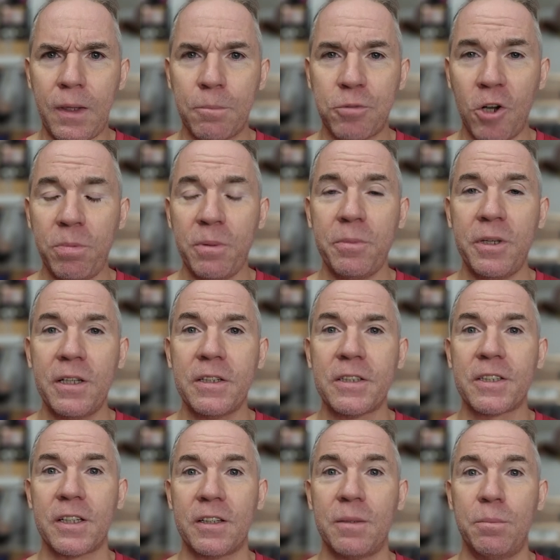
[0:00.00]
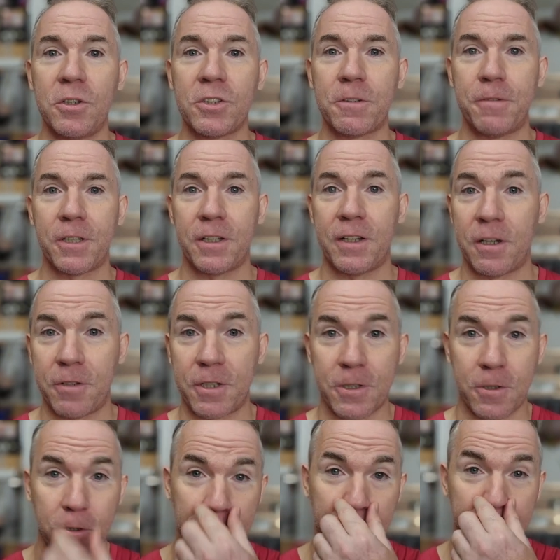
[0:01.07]
Problem is the most affected areas
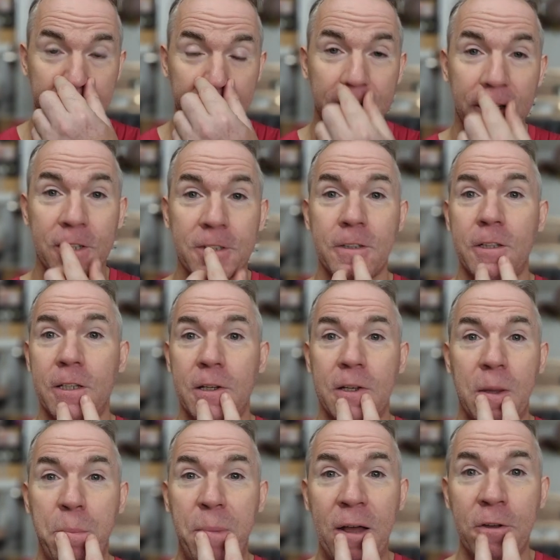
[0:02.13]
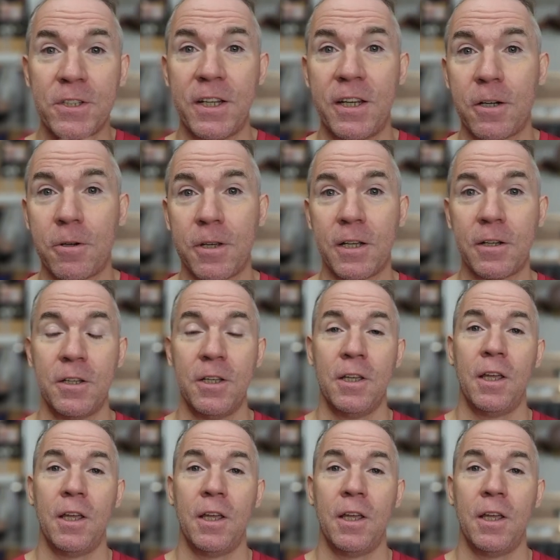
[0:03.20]
cause of your nasal and the mouth area.